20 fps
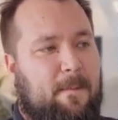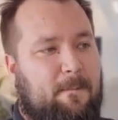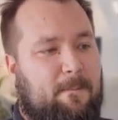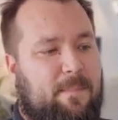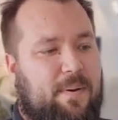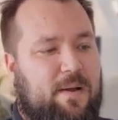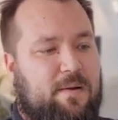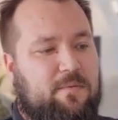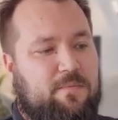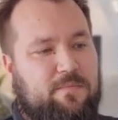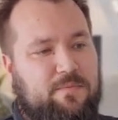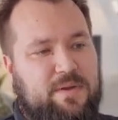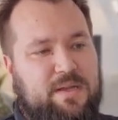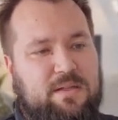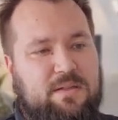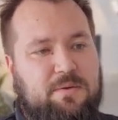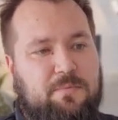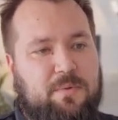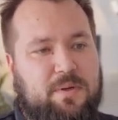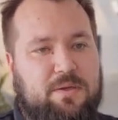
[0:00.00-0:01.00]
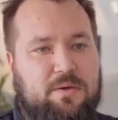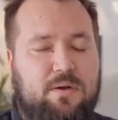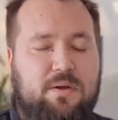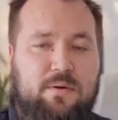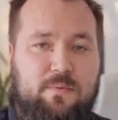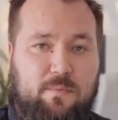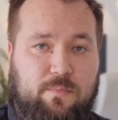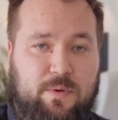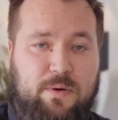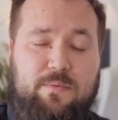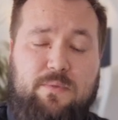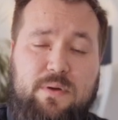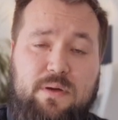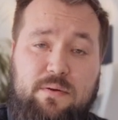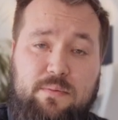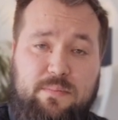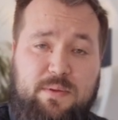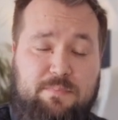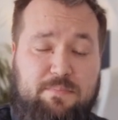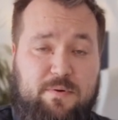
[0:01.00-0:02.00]
But really, when you're gonna when we're
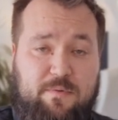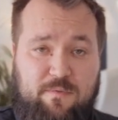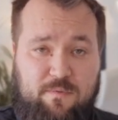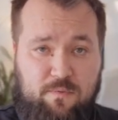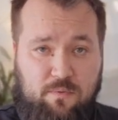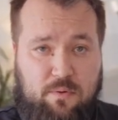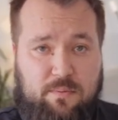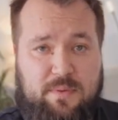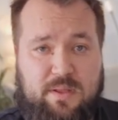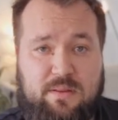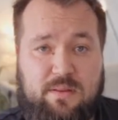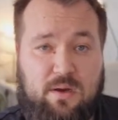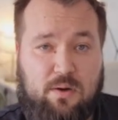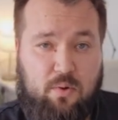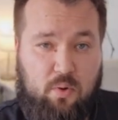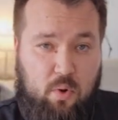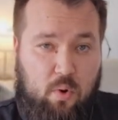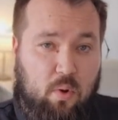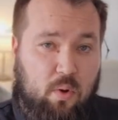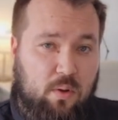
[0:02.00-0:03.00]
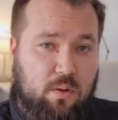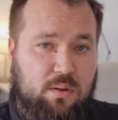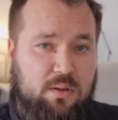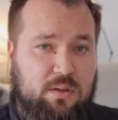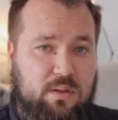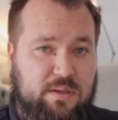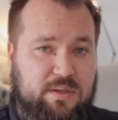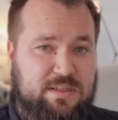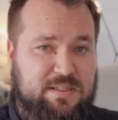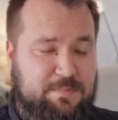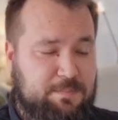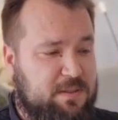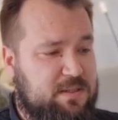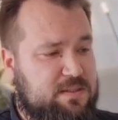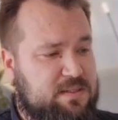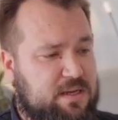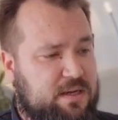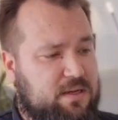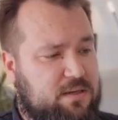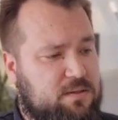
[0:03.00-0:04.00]
gonna be performing the call in a split
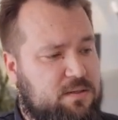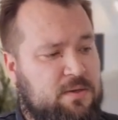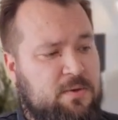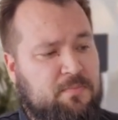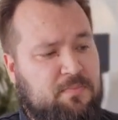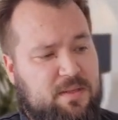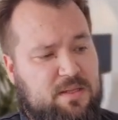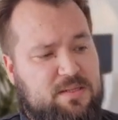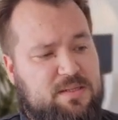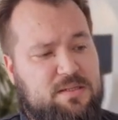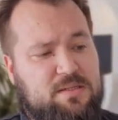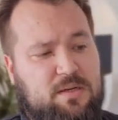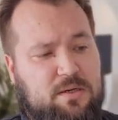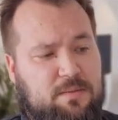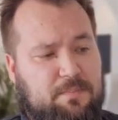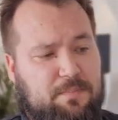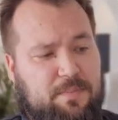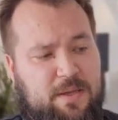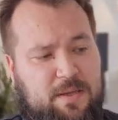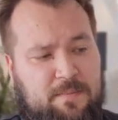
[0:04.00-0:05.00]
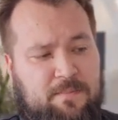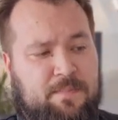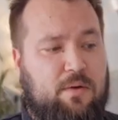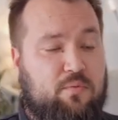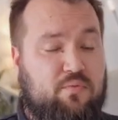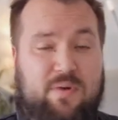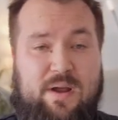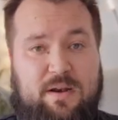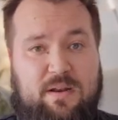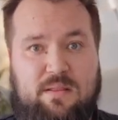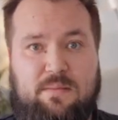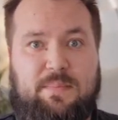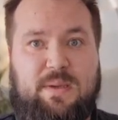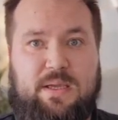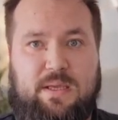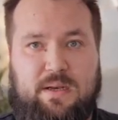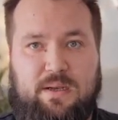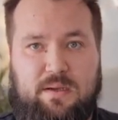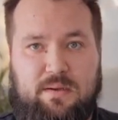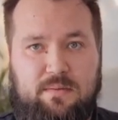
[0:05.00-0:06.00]
second, this is gonna be right in the
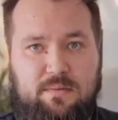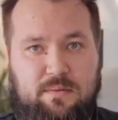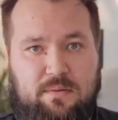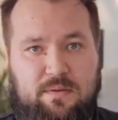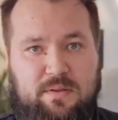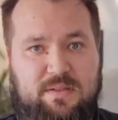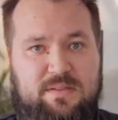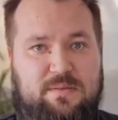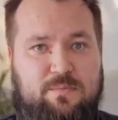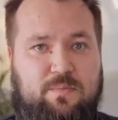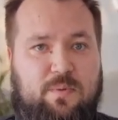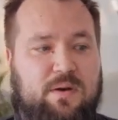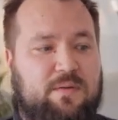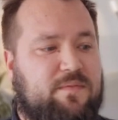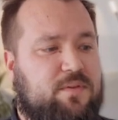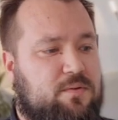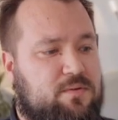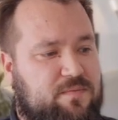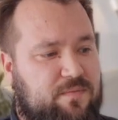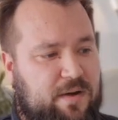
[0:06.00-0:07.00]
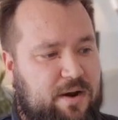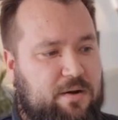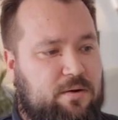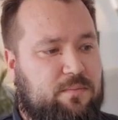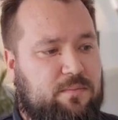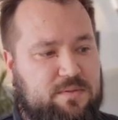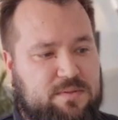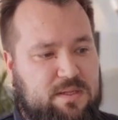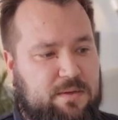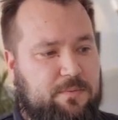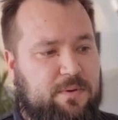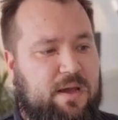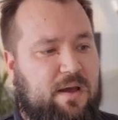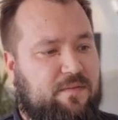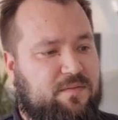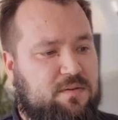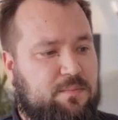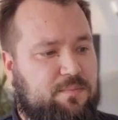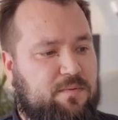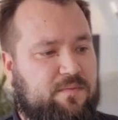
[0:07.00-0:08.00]
beginning. This is one of those variables that we
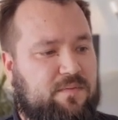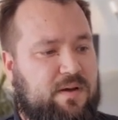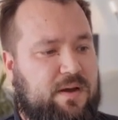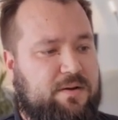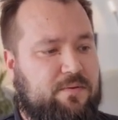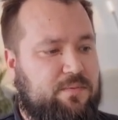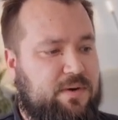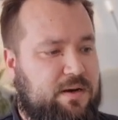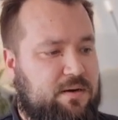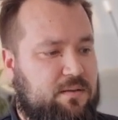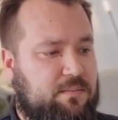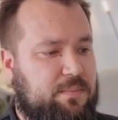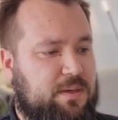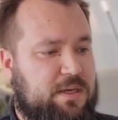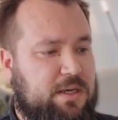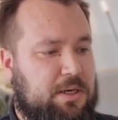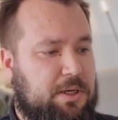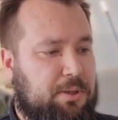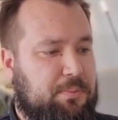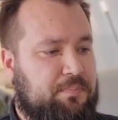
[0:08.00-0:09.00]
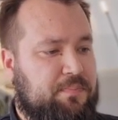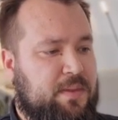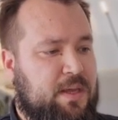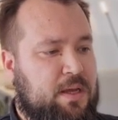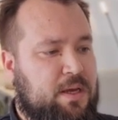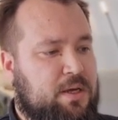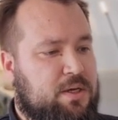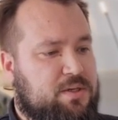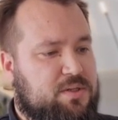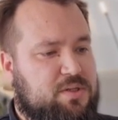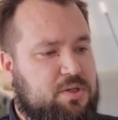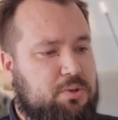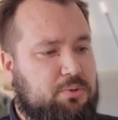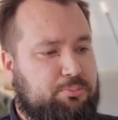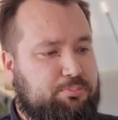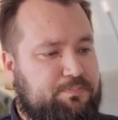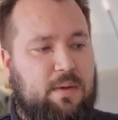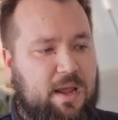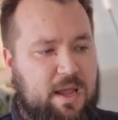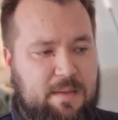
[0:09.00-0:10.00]
have to provide right in the beginning. So
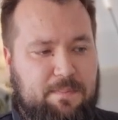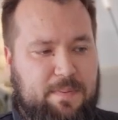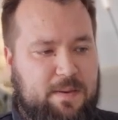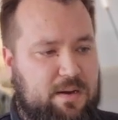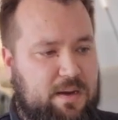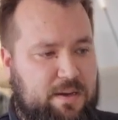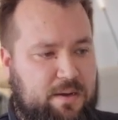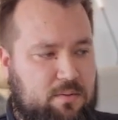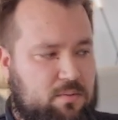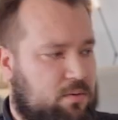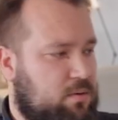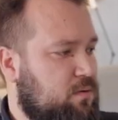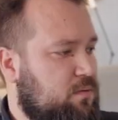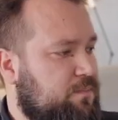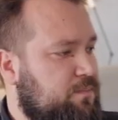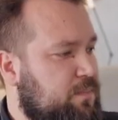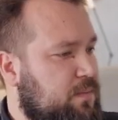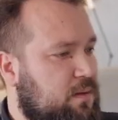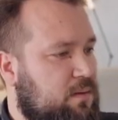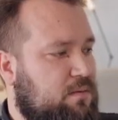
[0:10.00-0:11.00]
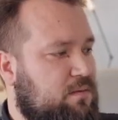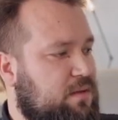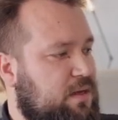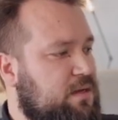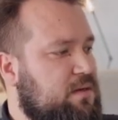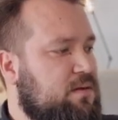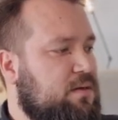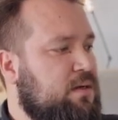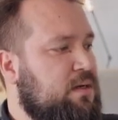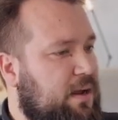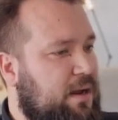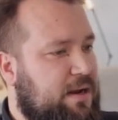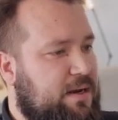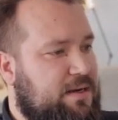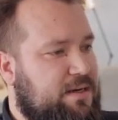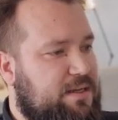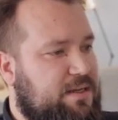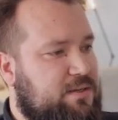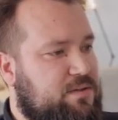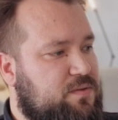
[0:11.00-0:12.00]
A P I call. Then I
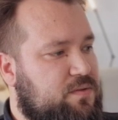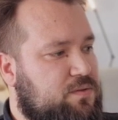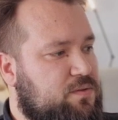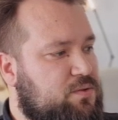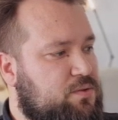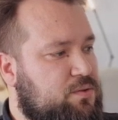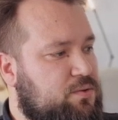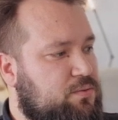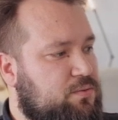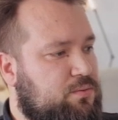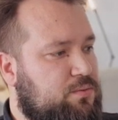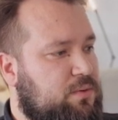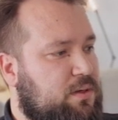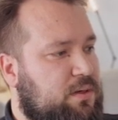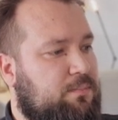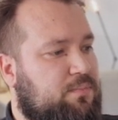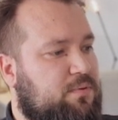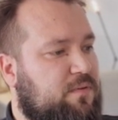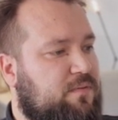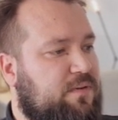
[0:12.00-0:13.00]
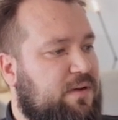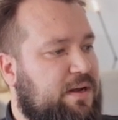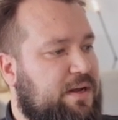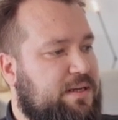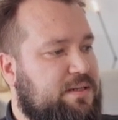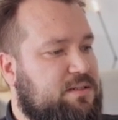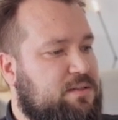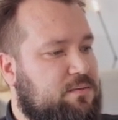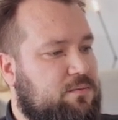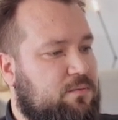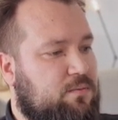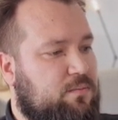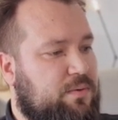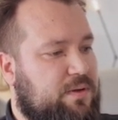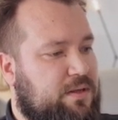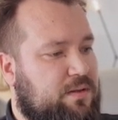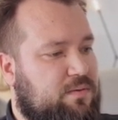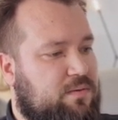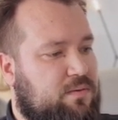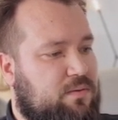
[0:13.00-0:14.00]
need to provide
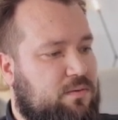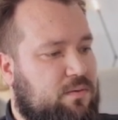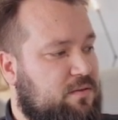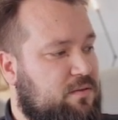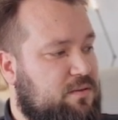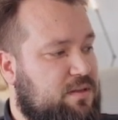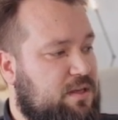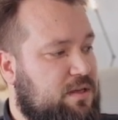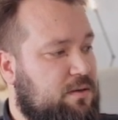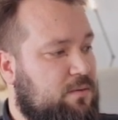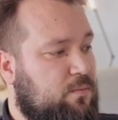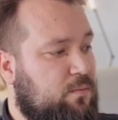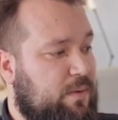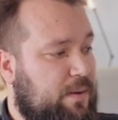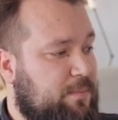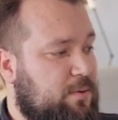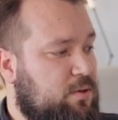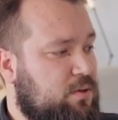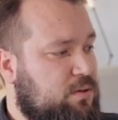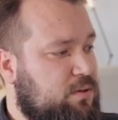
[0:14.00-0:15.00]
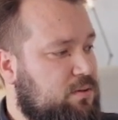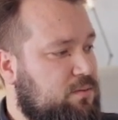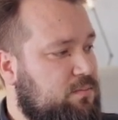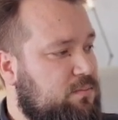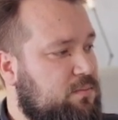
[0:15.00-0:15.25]
with the webhook.